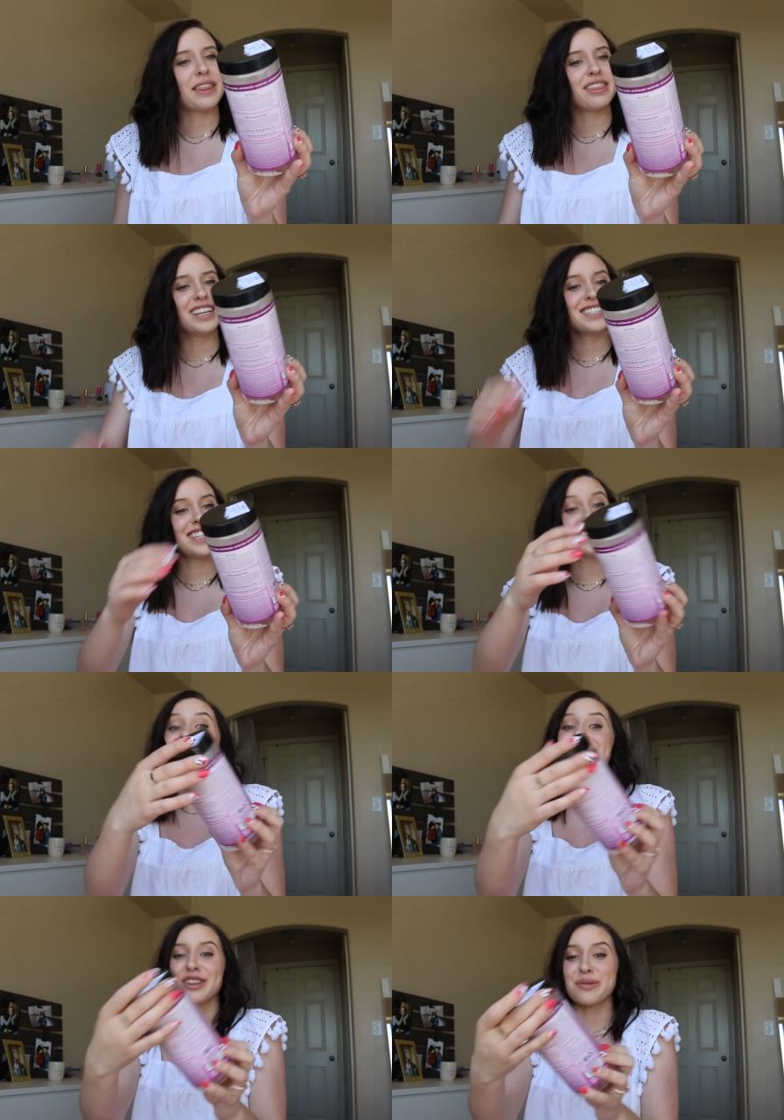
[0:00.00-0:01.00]
This is
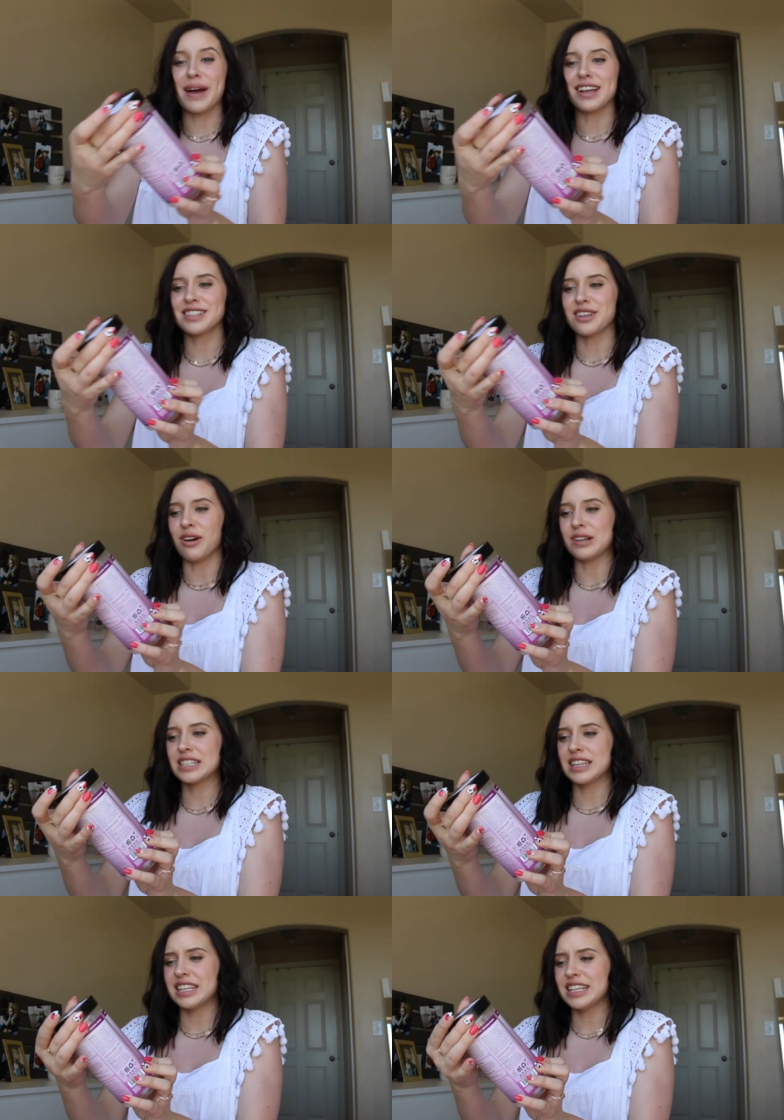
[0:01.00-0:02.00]
another bath
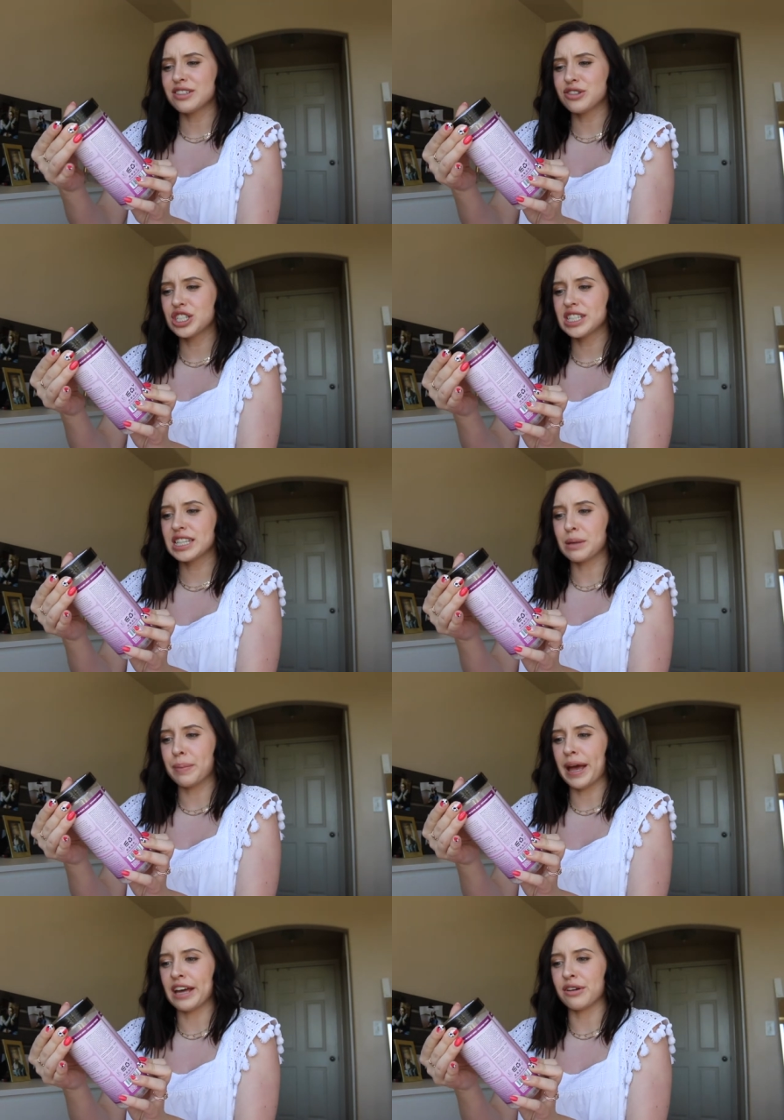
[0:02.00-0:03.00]
salt. These are just the
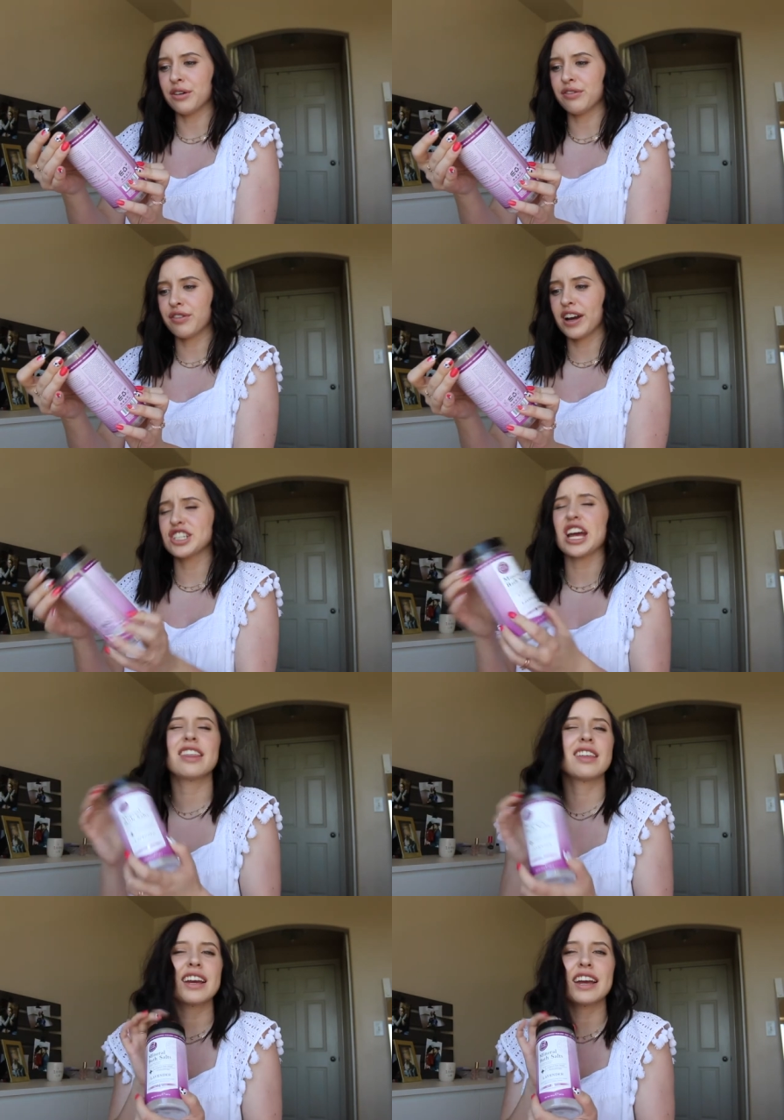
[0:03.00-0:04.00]
Petal Fresh. I
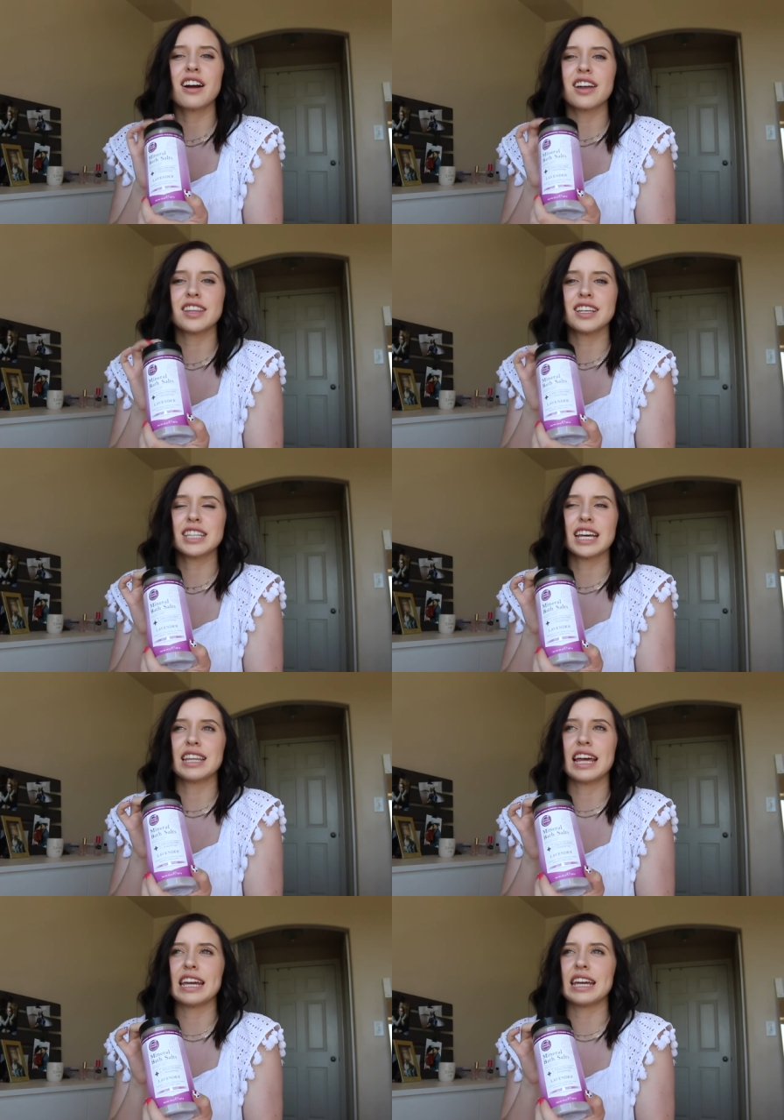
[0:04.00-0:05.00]
think I got these at,
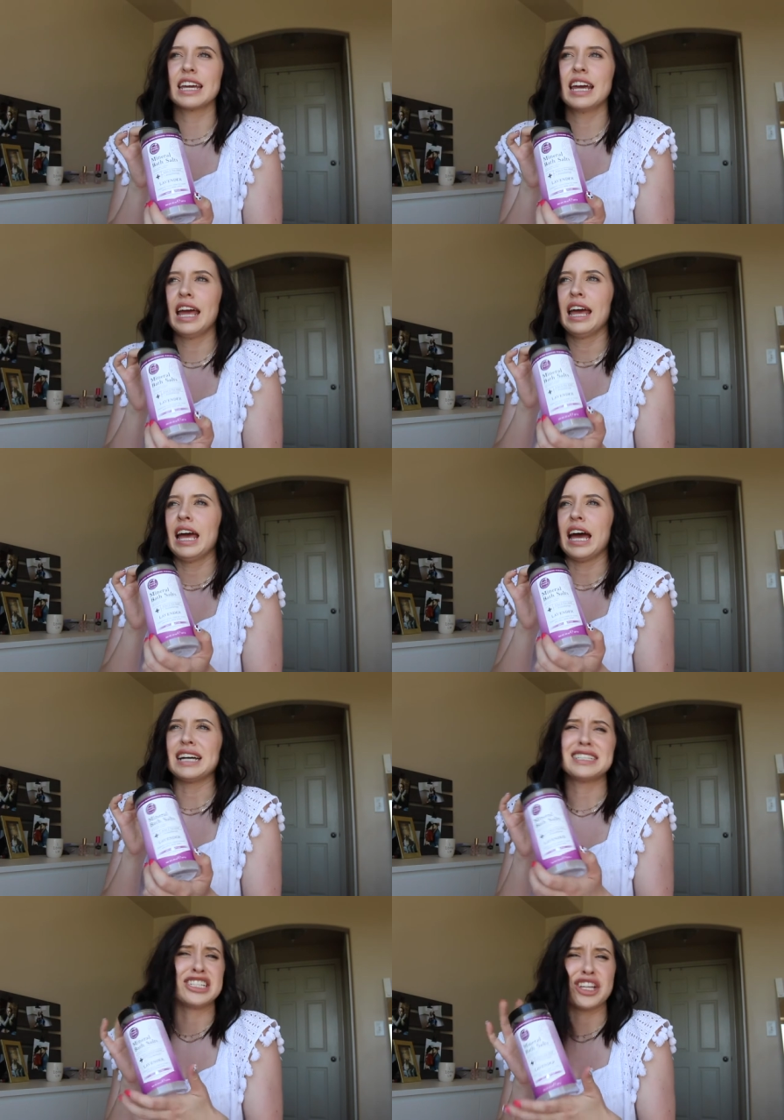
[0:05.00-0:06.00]
like, a
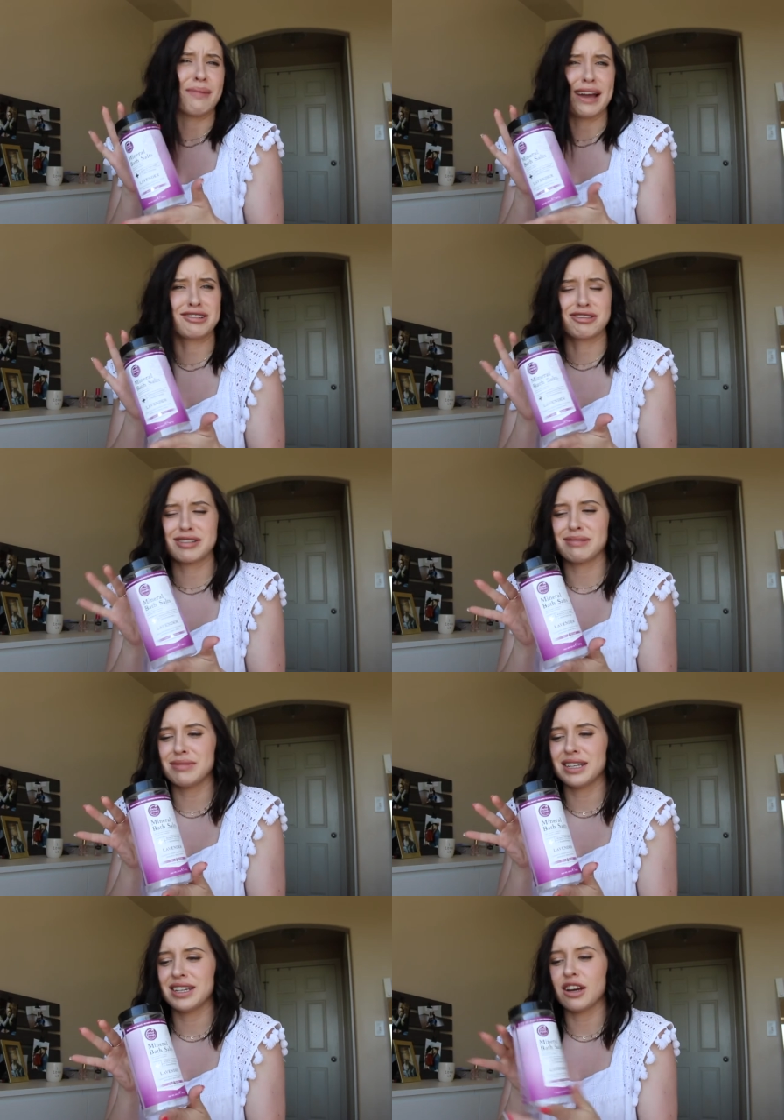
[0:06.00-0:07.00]
TJ Maxx or
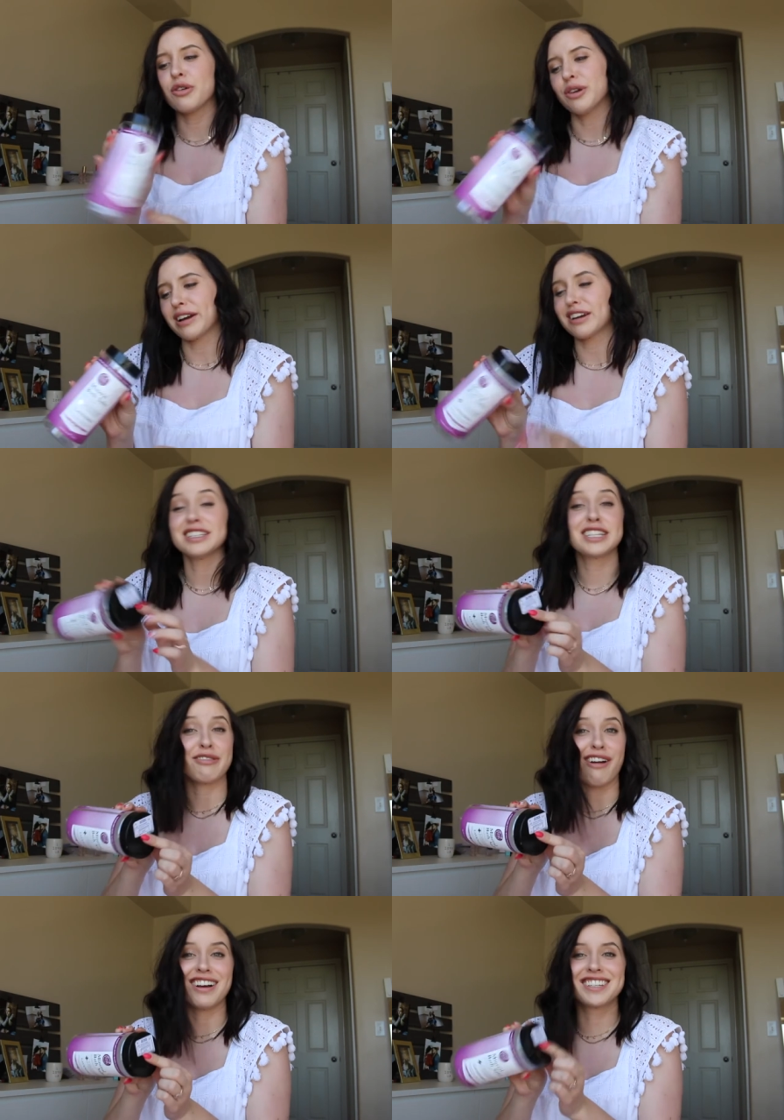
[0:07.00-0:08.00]
something. Oh no, I got this
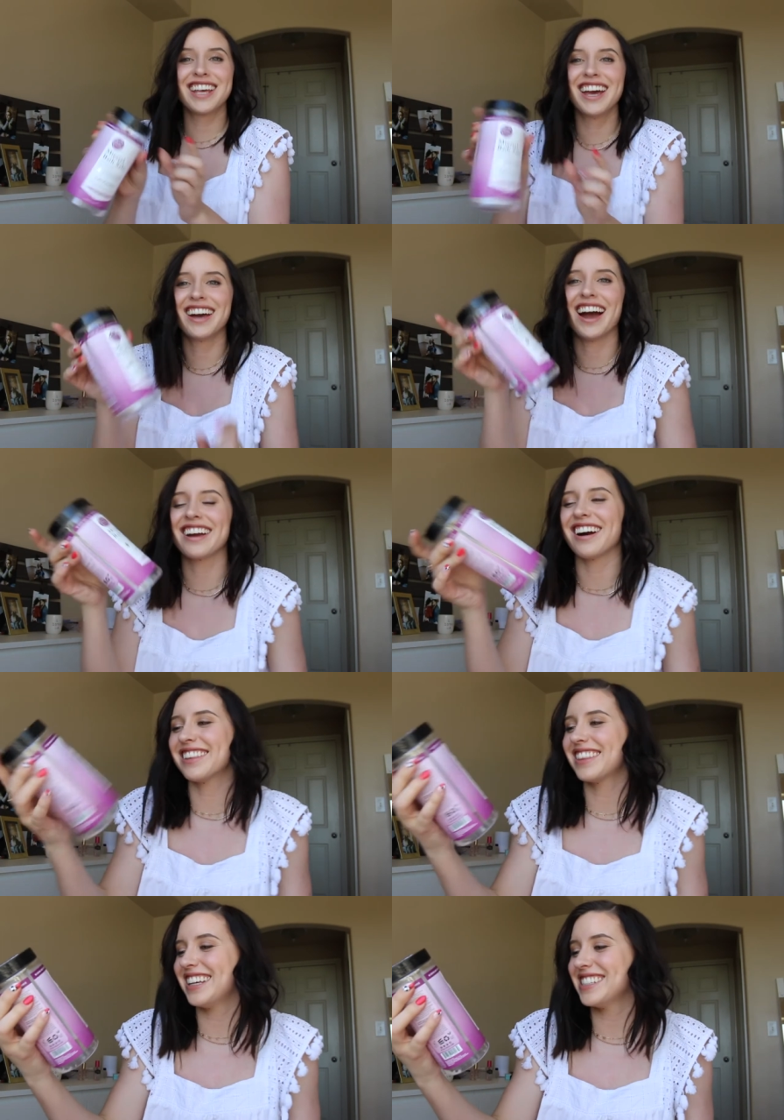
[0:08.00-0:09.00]
at Ross. I
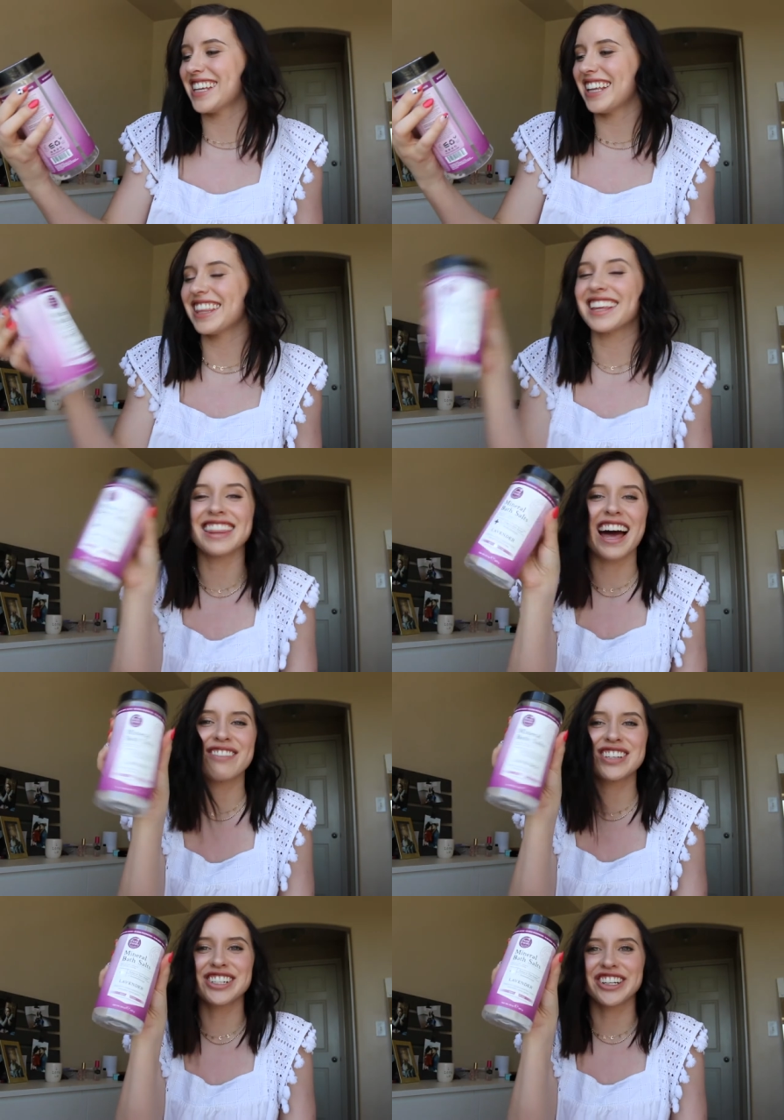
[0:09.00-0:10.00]
got these in the
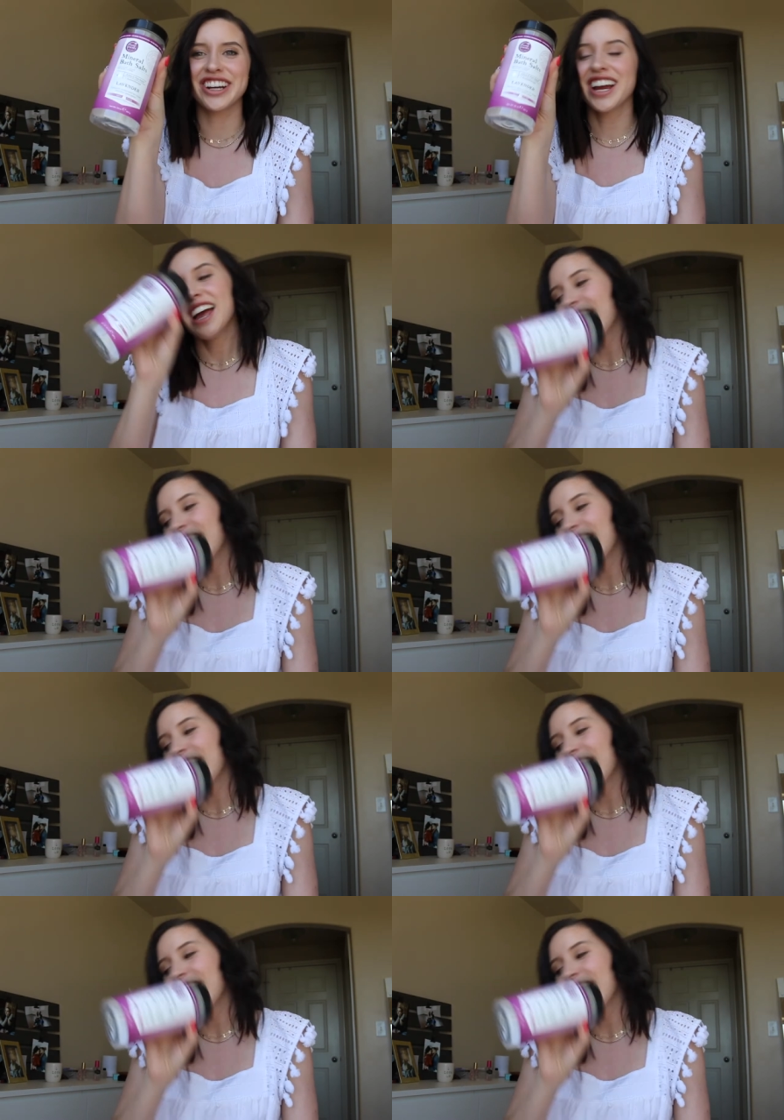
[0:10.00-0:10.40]
lavender.